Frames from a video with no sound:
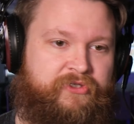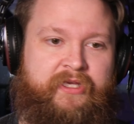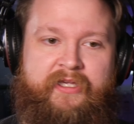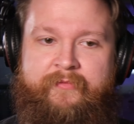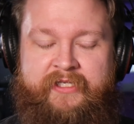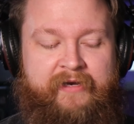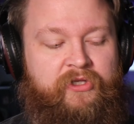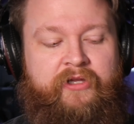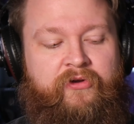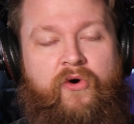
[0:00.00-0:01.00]
schemes and
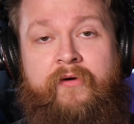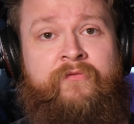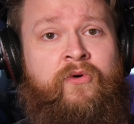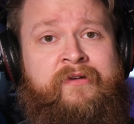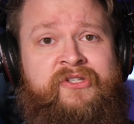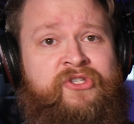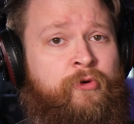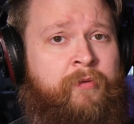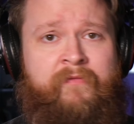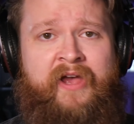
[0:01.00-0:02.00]
everything they're going for, it's
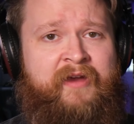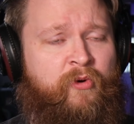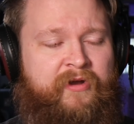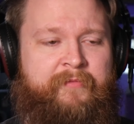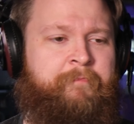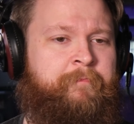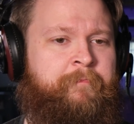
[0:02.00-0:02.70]
super vibrant.